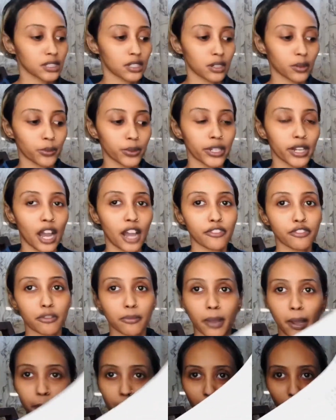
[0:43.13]
read off my
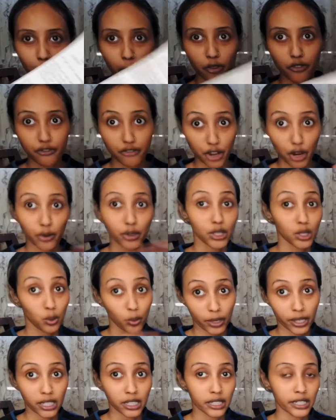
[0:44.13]
paper very
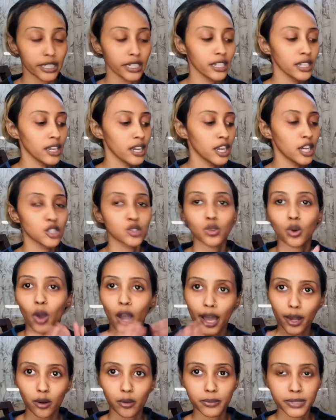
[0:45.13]
quickly so I
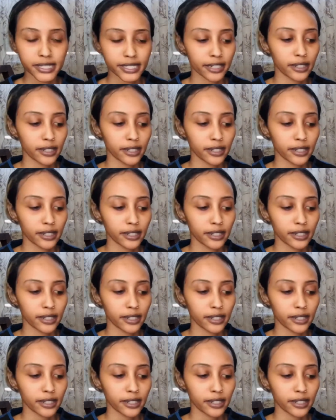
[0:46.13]
don't miss any